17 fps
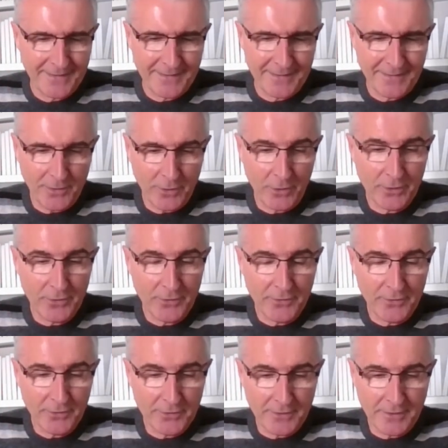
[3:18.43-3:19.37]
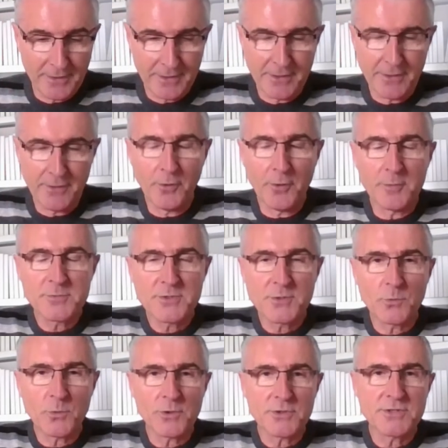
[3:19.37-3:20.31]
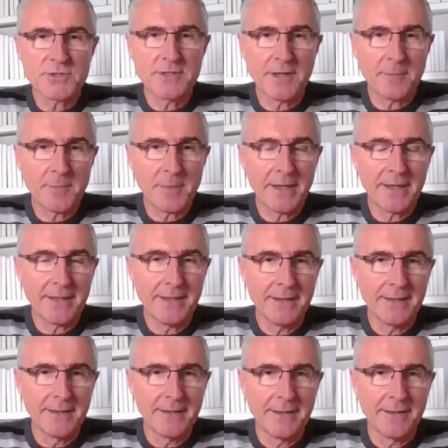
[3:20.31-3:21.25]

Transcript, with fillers: Uh, although Holmes and Watson are my